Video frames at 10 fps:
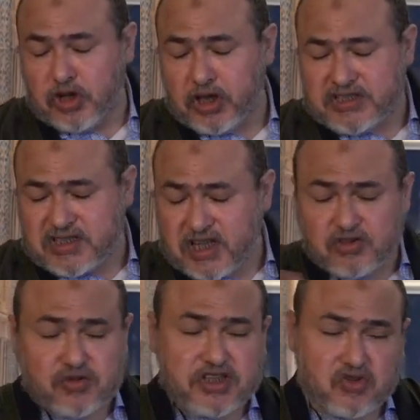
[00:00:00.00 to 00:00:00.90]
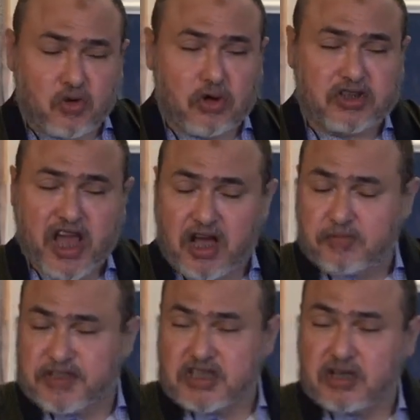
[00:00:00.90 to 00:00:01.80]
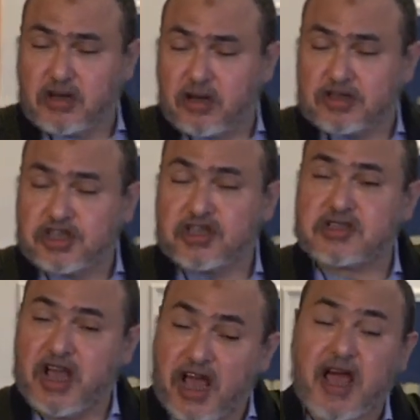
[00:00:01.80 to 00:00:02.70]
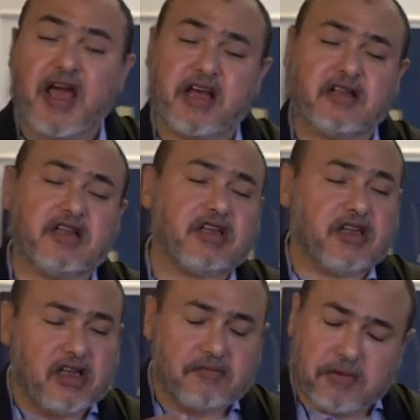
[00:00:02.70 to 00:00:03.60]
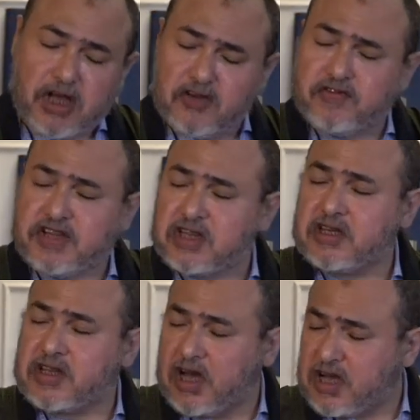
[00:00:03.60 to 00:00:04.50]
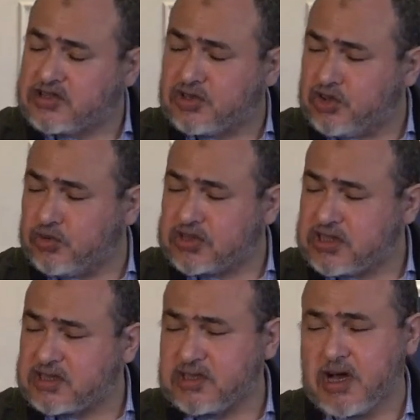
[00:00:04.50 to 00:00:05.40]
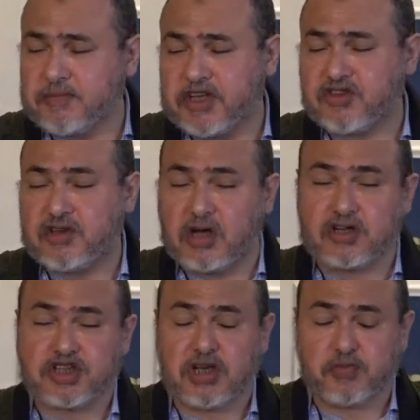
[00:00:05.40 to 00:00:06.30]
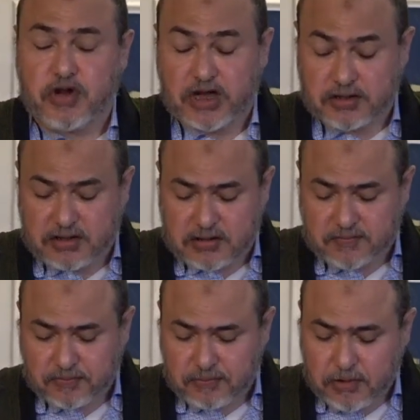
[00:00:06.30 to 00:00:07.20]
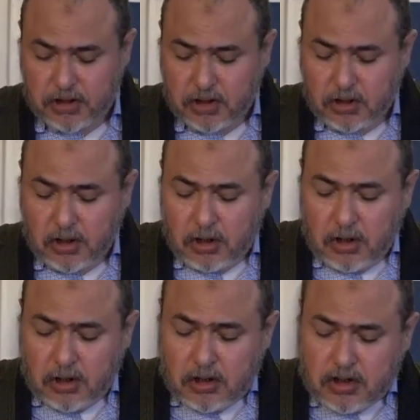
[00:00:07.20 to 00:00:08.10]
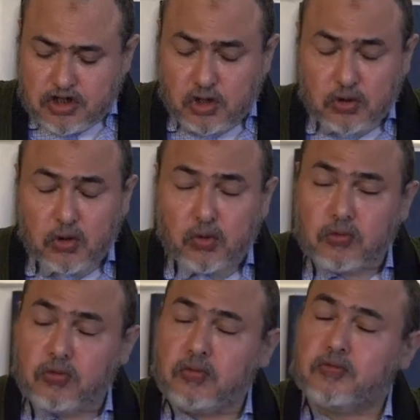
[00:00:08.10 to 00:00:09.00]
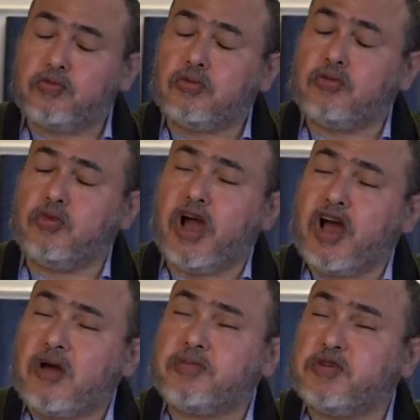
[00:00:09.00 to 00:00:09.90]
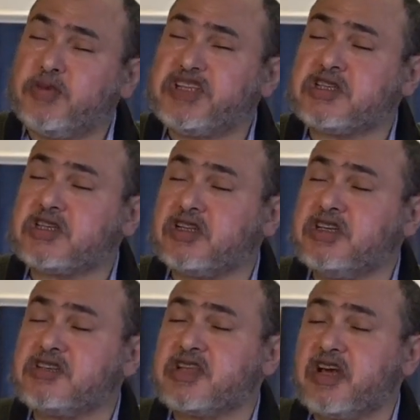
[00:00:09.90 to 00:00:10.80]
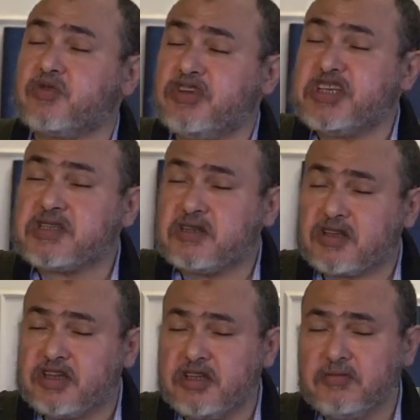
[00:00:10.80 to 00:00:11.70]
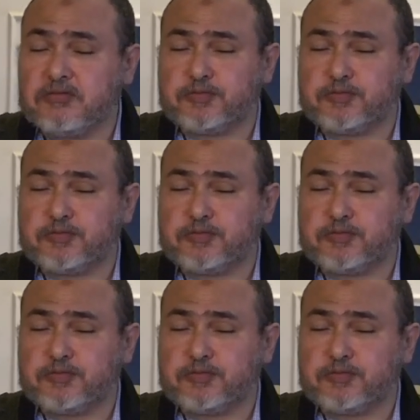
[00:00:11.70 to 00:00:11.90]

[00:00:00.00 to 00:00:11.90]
centuries-old habits and cultures, and everything that has to do with Islamic theology and practice. So what happened basically is that recently